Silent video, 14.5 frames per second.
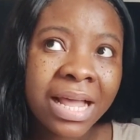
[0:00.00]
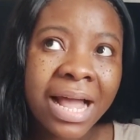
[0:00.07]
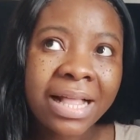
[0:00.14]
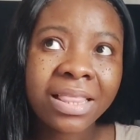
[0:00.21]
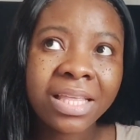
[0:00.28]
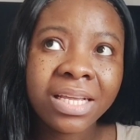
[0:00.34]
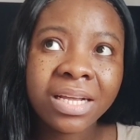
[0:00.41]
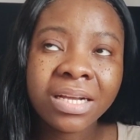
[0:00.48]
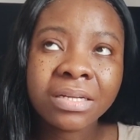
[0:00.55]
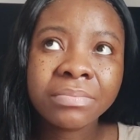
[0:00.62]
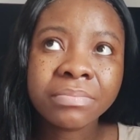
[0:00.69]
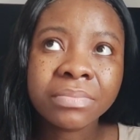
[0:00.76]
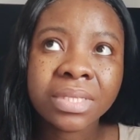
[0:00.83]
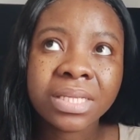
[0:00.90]
I think
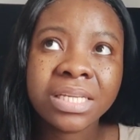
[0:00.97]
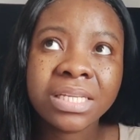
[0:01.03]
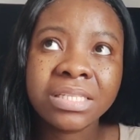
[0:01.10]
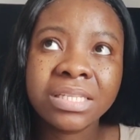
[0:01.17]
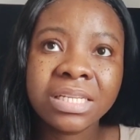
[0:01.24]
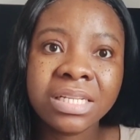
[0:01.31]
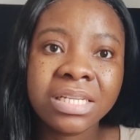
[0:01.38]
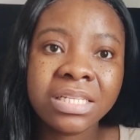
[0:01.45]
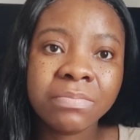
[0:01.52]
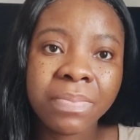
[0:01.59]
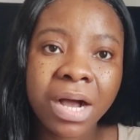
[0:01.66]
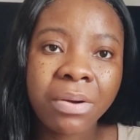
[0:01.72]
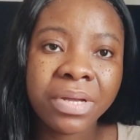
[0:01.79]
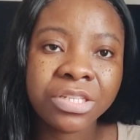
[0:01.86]
he did his
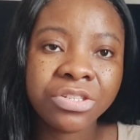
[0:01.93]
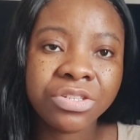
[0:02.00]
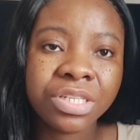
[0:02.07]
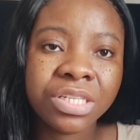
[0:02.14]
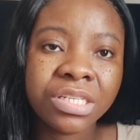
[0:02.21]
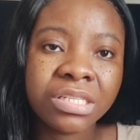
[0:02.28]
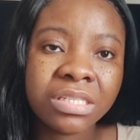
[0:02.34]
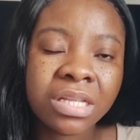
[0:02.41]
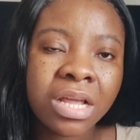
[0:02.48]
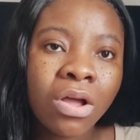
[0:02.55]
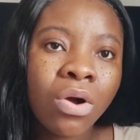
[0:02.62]
biometrics